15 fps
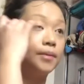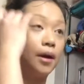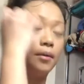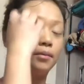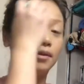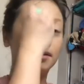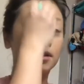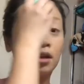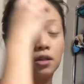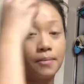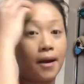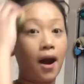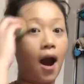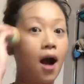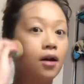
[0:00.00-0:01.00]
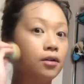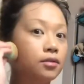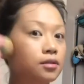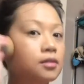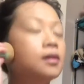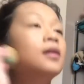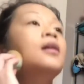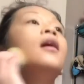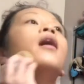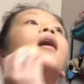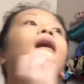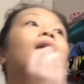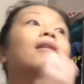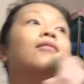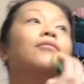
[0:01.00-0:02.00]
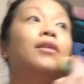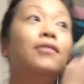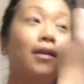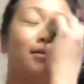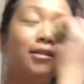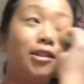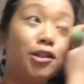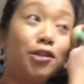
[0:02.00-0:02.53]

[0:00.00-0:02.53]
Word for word: It was close by our house, and we found a